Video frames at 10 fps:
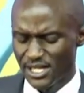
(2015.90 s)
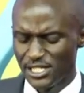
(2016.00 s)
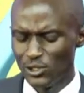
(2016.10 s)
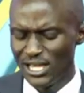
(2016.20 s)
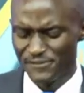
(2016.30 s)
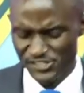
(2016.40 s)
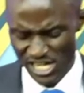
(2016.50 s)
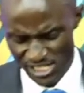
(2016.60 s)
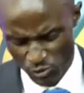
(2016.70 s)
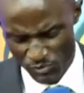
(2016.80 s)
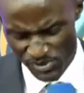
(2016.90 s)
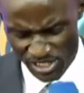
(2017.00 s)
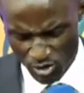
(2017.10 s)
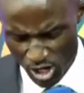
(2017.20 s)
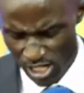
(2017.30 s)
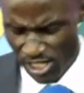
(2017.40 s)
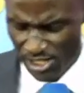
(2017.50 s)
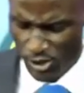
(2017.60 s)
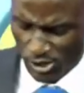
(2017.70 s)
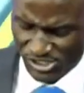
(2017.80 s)
New Life Church, we've been
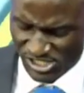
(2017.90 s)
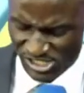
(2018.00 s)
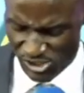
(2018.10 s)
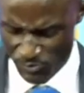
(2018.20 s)
called not just